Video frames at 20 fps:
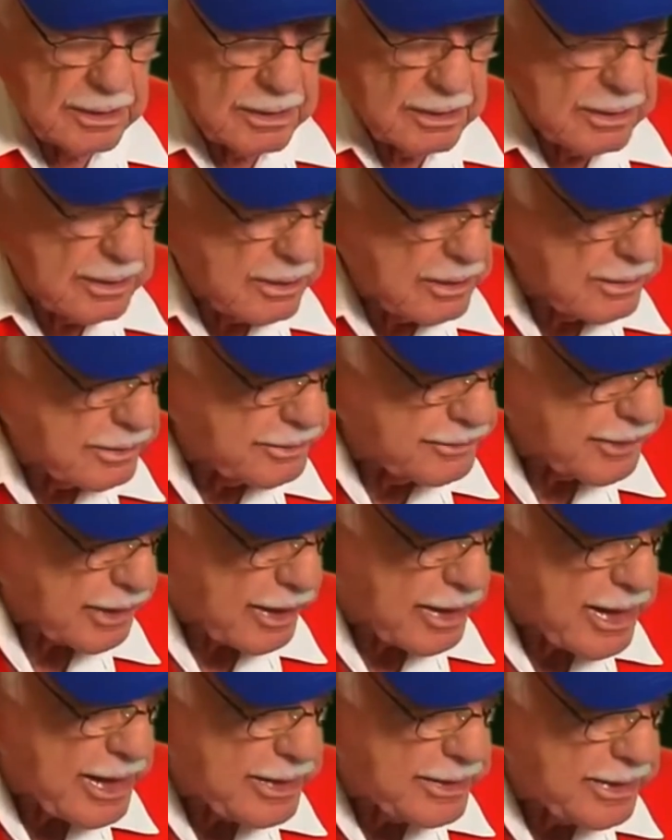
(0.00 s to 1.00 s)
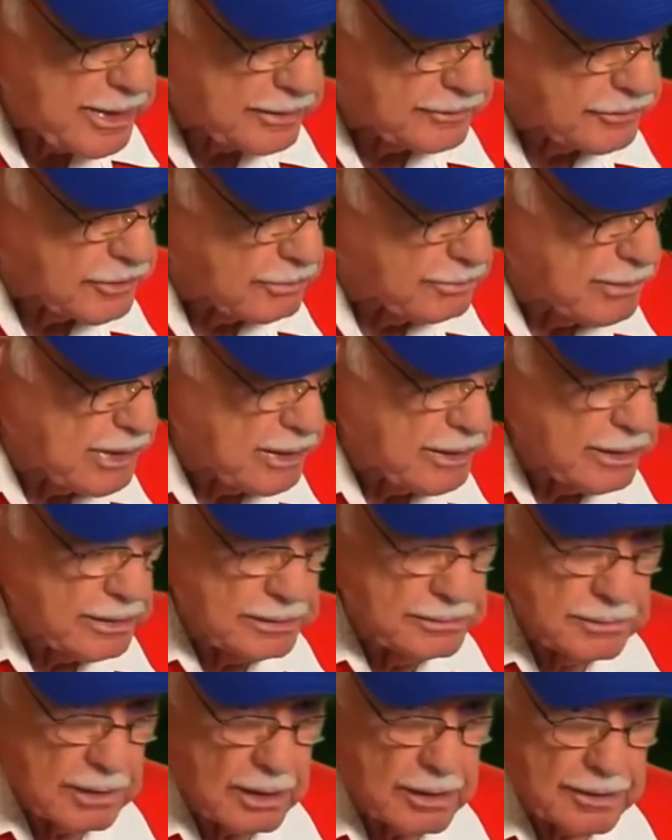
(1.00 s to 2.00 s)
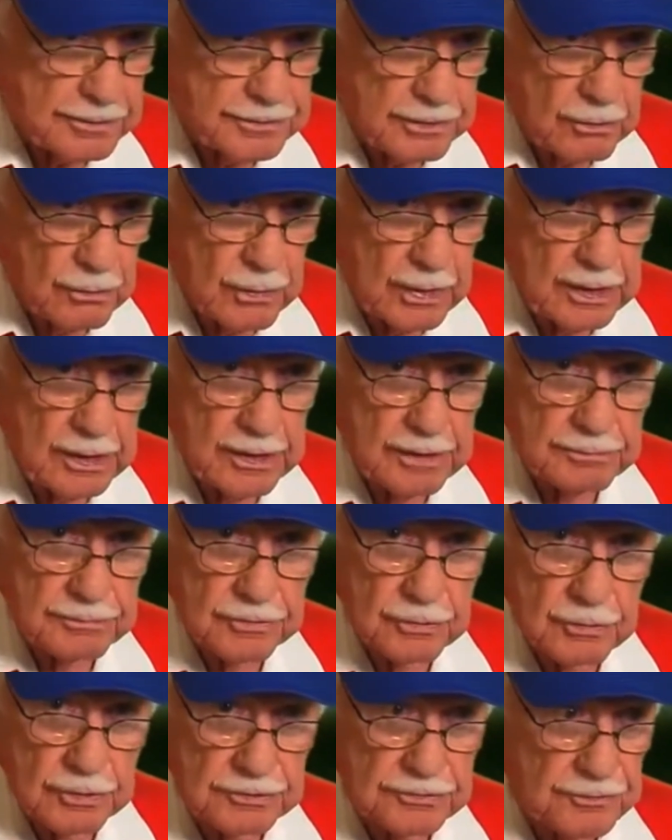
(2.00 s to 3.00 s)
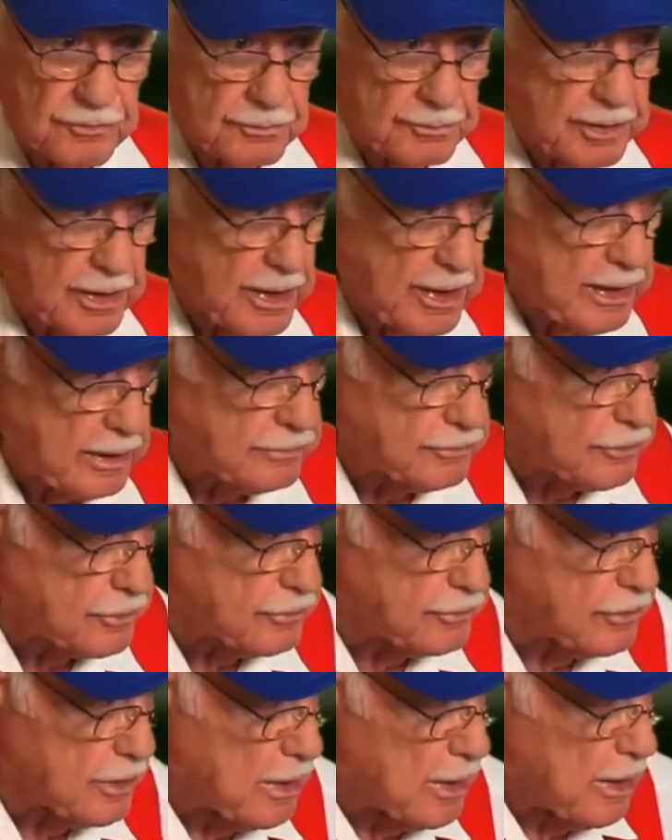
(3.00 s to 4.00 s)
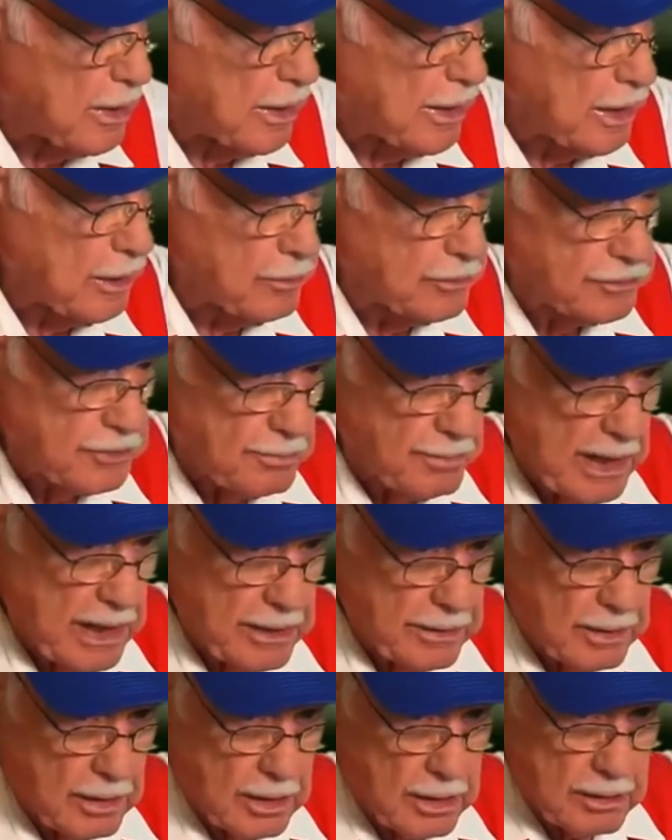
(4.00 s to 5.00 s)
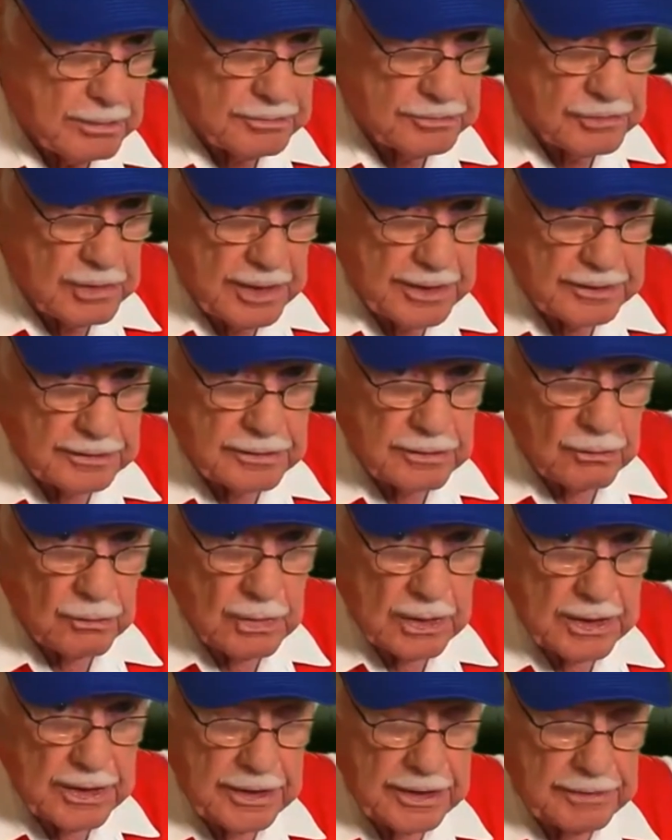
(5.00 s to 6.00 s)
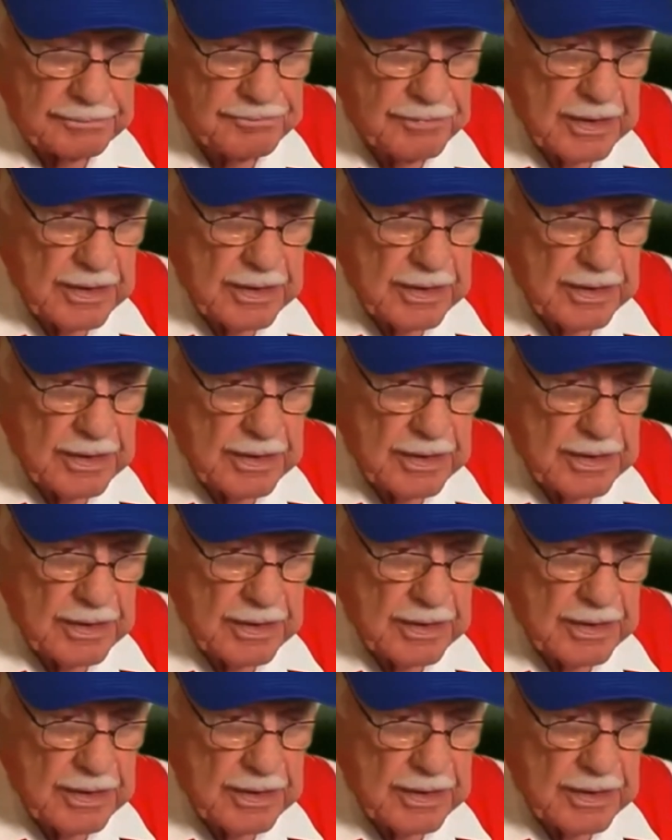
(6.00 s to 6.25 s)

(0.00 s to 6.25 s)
The guy next to me, Arthur Williams, was from Kansas. He was about arm's length away,